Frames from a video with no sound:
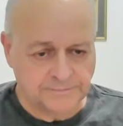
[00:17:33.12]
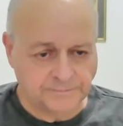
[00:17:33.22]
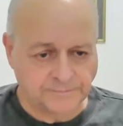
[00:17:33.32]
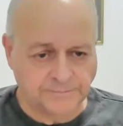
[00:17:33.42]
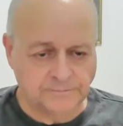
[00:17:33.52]

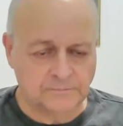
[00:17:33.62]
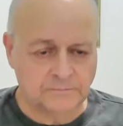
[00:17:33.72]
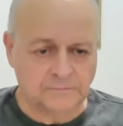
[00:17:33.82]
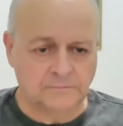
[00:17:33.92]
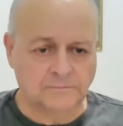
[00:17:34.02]

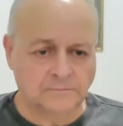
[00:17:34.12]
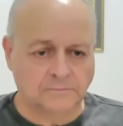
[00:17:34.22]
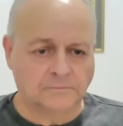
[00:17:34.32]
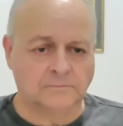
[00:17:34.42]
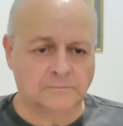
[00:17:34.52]

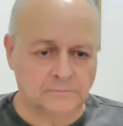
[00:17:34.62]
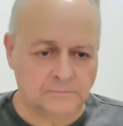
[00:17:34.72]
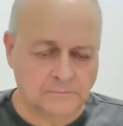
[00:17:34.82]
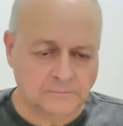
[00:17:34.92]
Nothing is said.